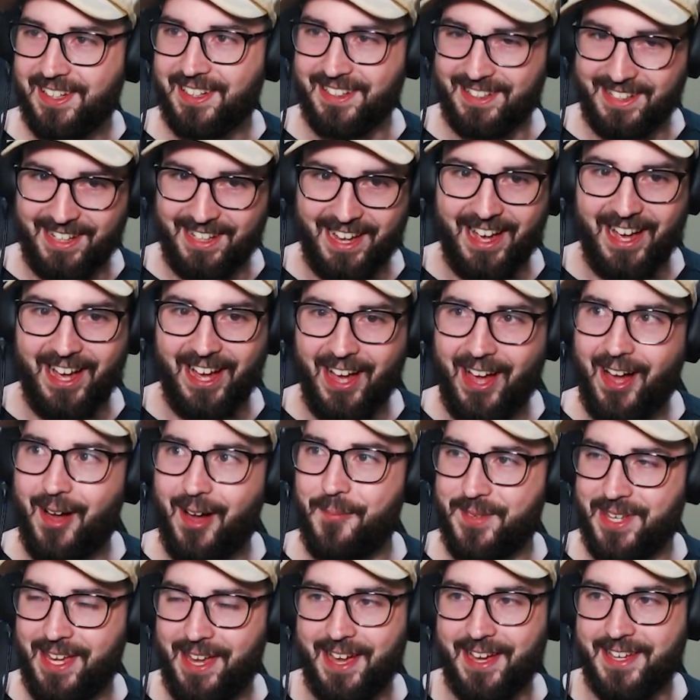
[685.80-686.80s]

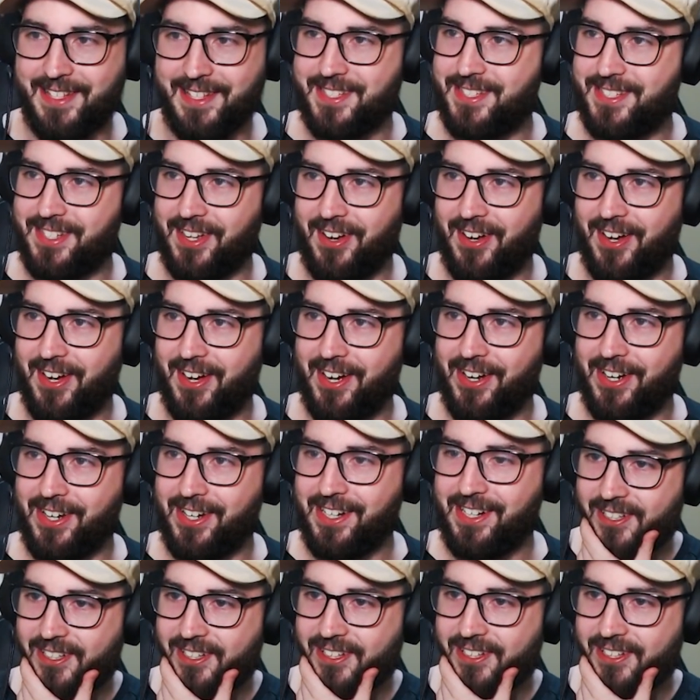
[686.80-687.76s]
Yeah, yes, sir.